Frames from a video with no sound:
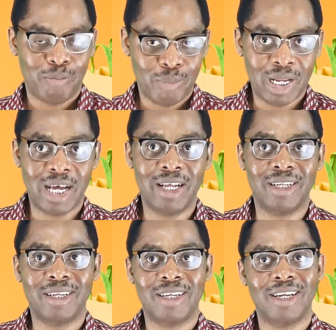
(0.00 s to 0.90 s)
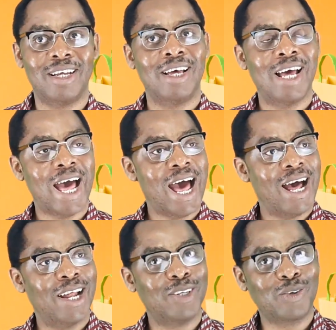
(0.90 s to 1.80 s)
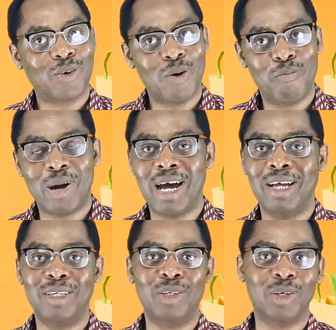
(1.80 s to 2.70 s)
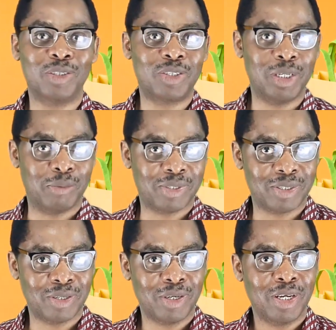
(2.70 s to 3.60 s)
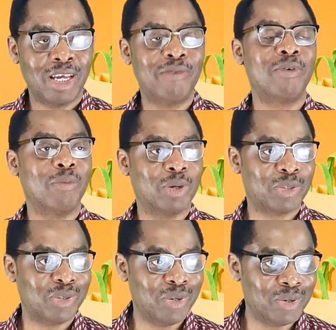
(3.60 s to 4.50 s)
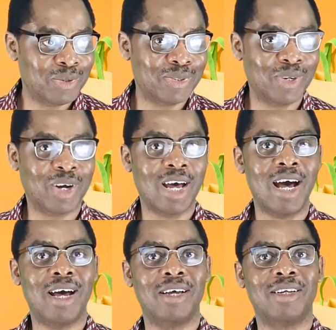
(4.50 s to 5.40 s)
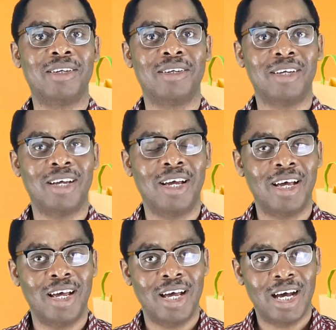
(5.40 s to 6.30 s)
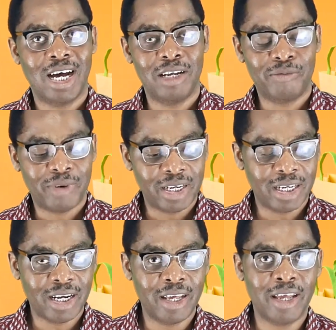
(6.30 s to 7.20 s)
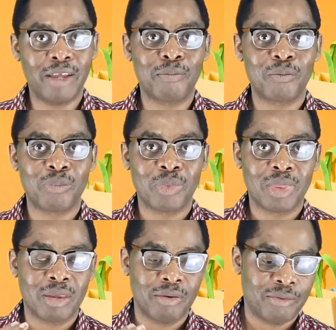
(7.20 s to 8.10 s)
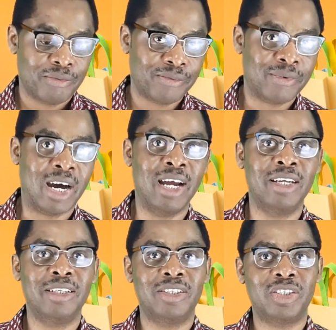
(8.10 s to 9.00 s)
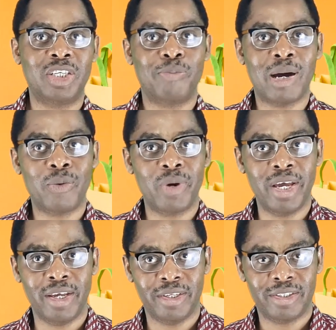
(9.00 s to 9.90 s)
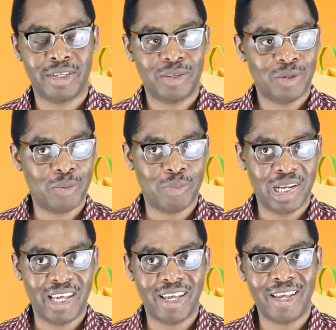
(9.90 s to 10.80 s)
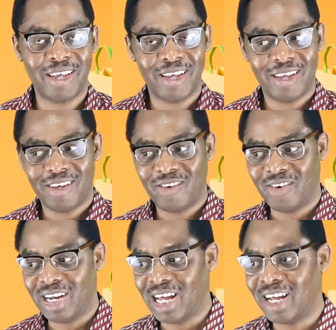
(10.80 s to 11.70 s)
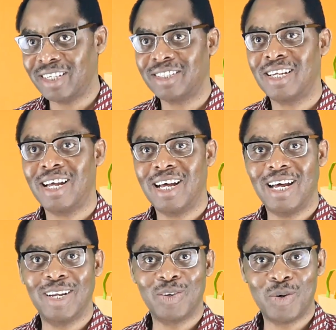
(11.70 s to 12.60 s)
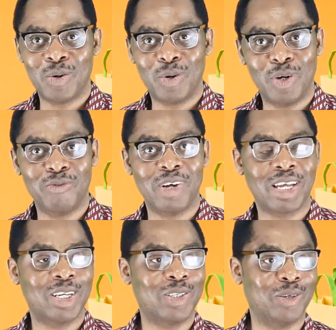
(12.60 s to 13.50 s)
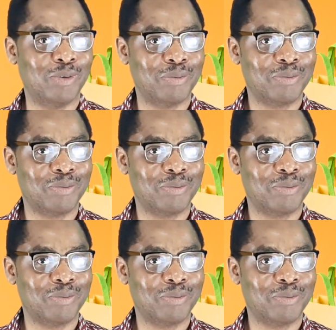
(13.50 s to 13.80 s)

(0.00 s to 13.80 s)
Plan and combine your trips if you must use your car. And finally, find cheaper ways to play, relax, and go on vacation.